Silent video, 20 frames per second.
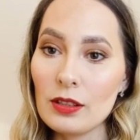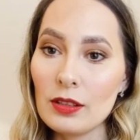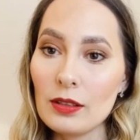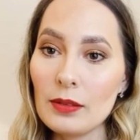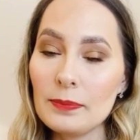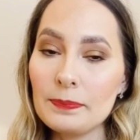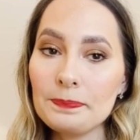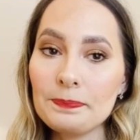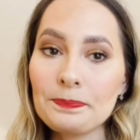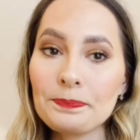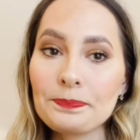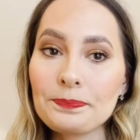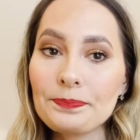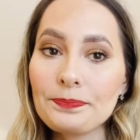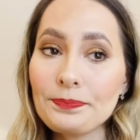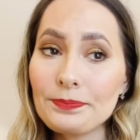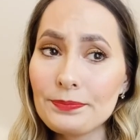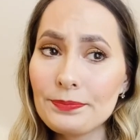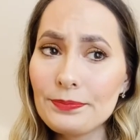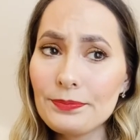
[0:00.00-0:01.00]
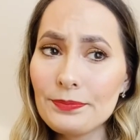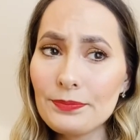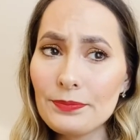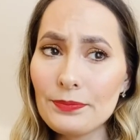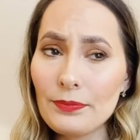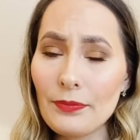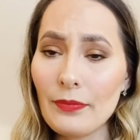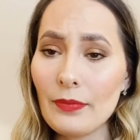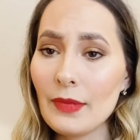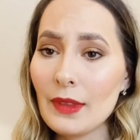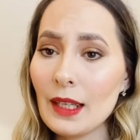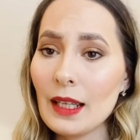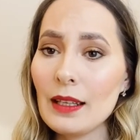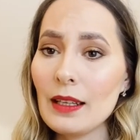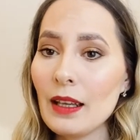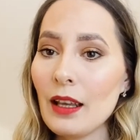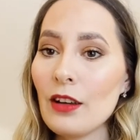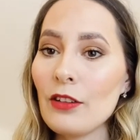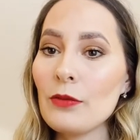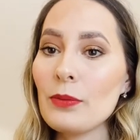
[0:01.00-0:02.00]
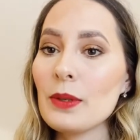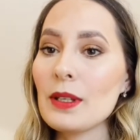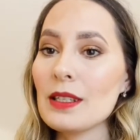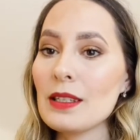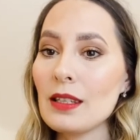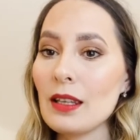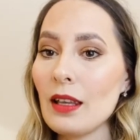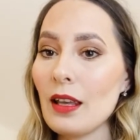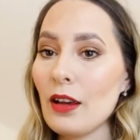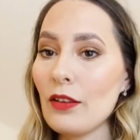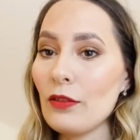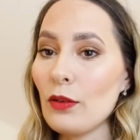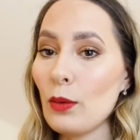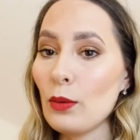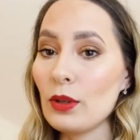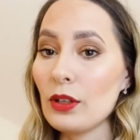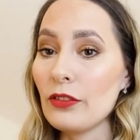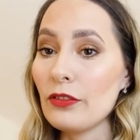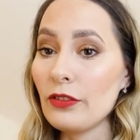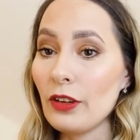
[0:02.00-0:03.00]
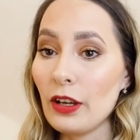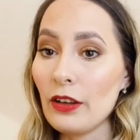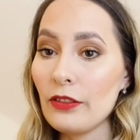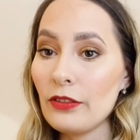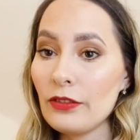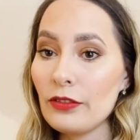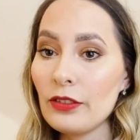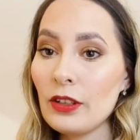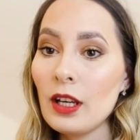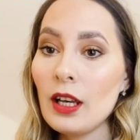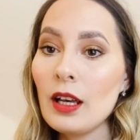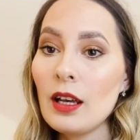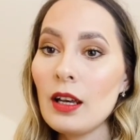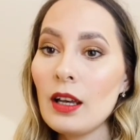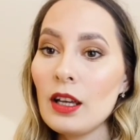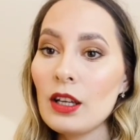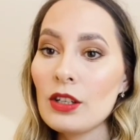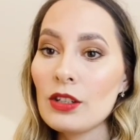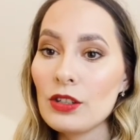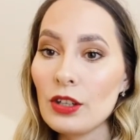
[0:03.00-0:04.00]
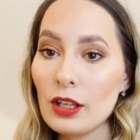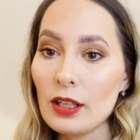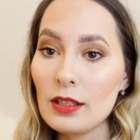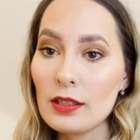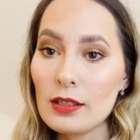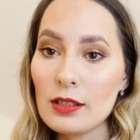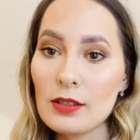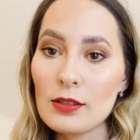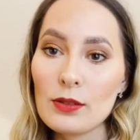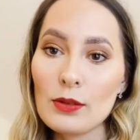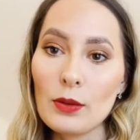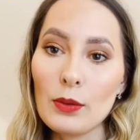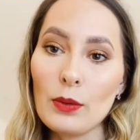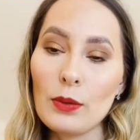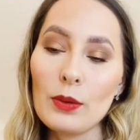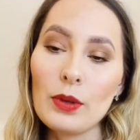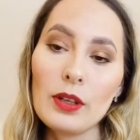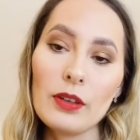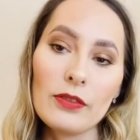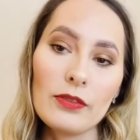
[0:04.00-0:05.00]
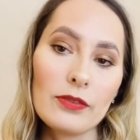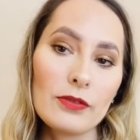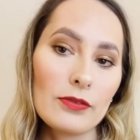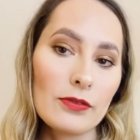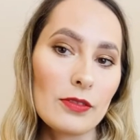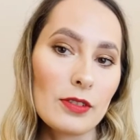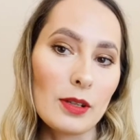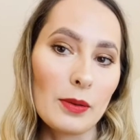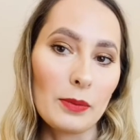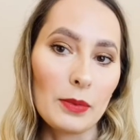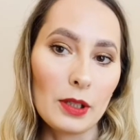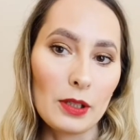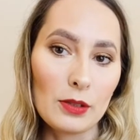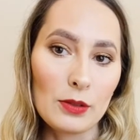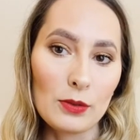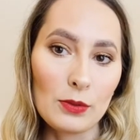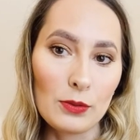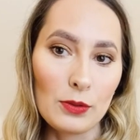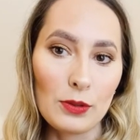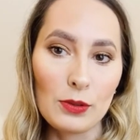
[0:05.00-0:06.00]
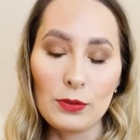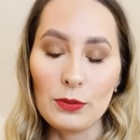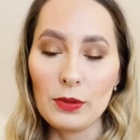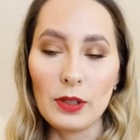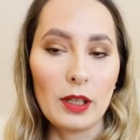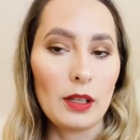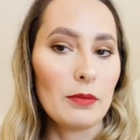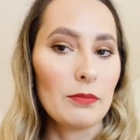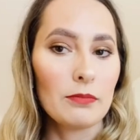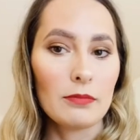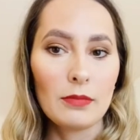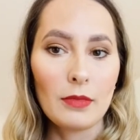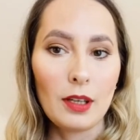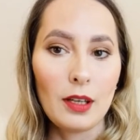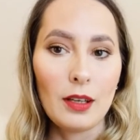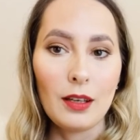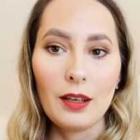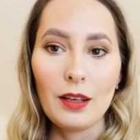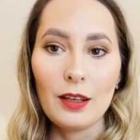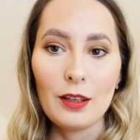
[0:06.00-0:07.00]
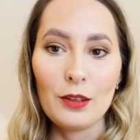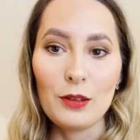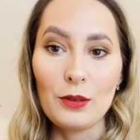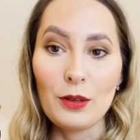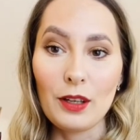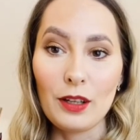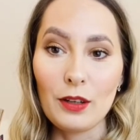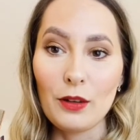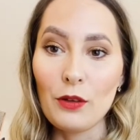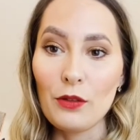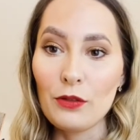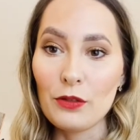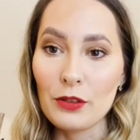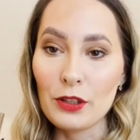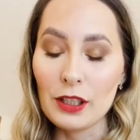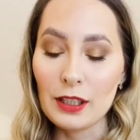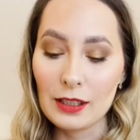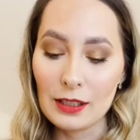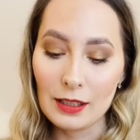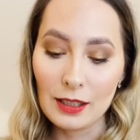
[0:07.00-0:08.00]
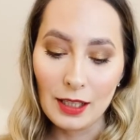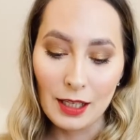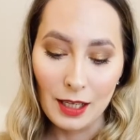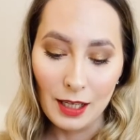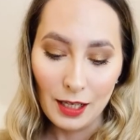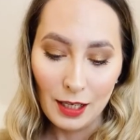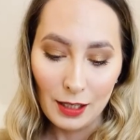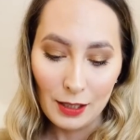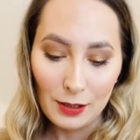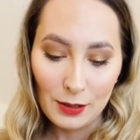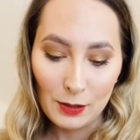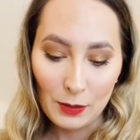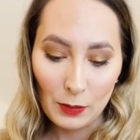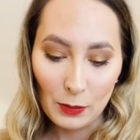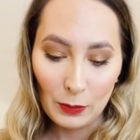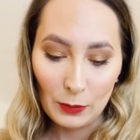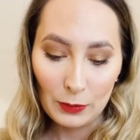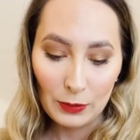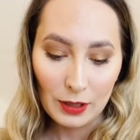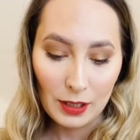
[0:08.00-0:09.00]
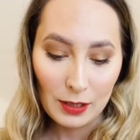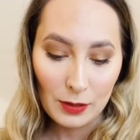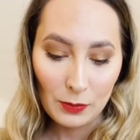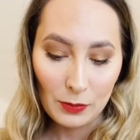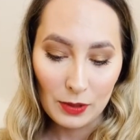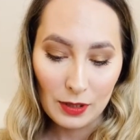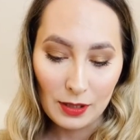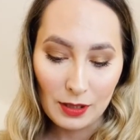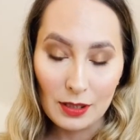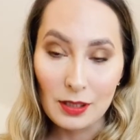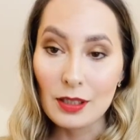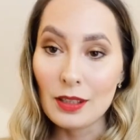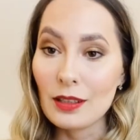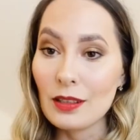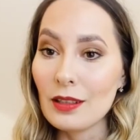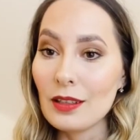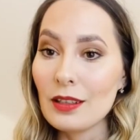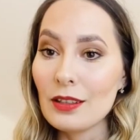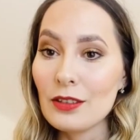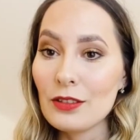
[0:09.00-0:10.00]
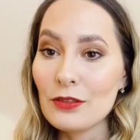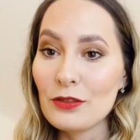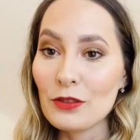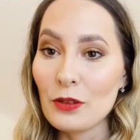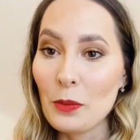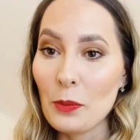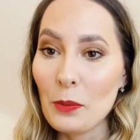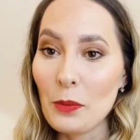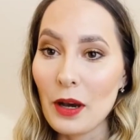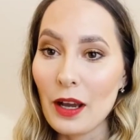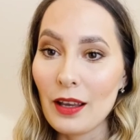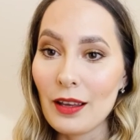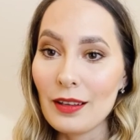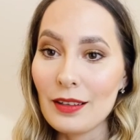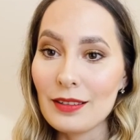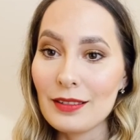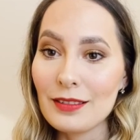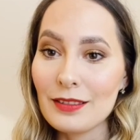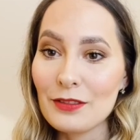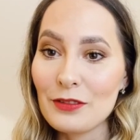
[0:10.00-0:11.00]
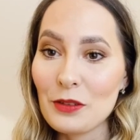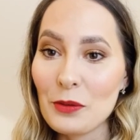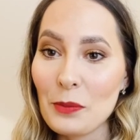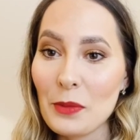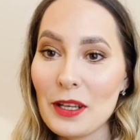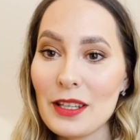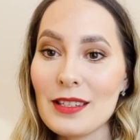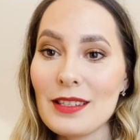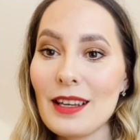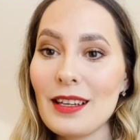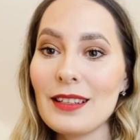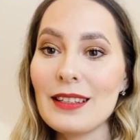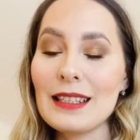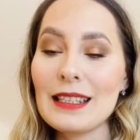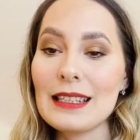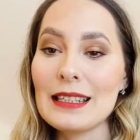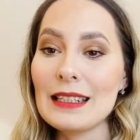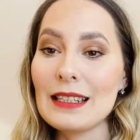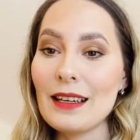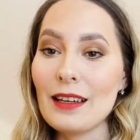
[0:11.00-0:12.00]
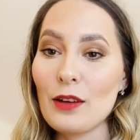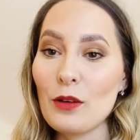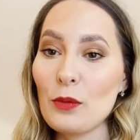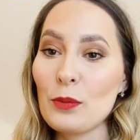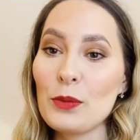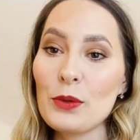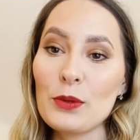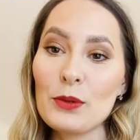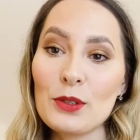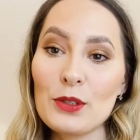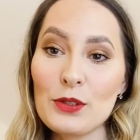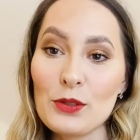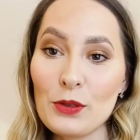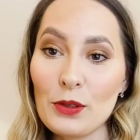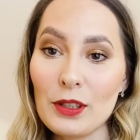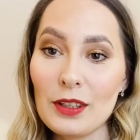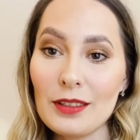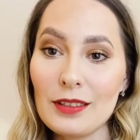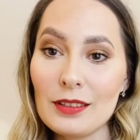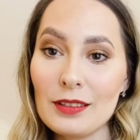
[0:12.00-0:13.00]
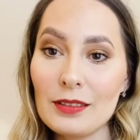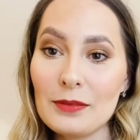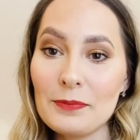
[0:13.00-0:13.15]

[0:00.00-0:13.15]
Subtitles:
that they have, because they have only 5 shades. So if something suits you, then you can go for it. So this was it from my side, and I hope you enjoyed